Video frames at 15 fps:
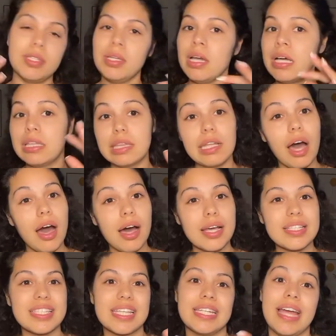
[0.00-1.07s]

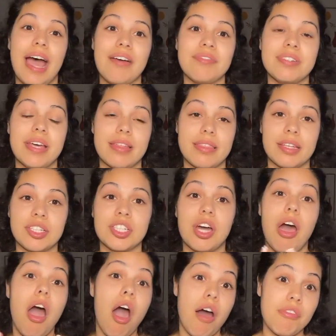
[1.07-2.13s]
lost and have nothing to
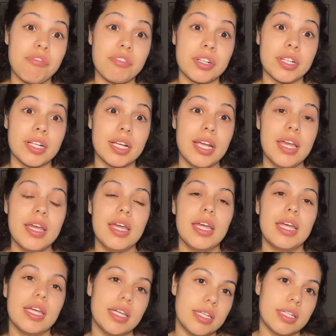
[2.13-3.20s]
offer
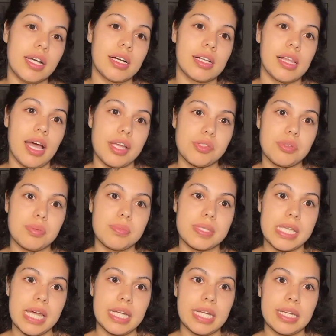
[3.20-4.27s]
in a classroom
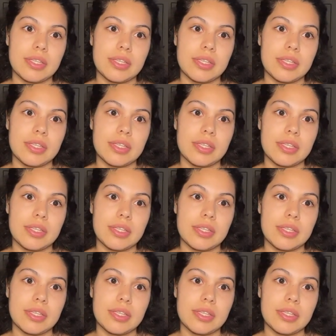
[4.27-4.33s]
setting.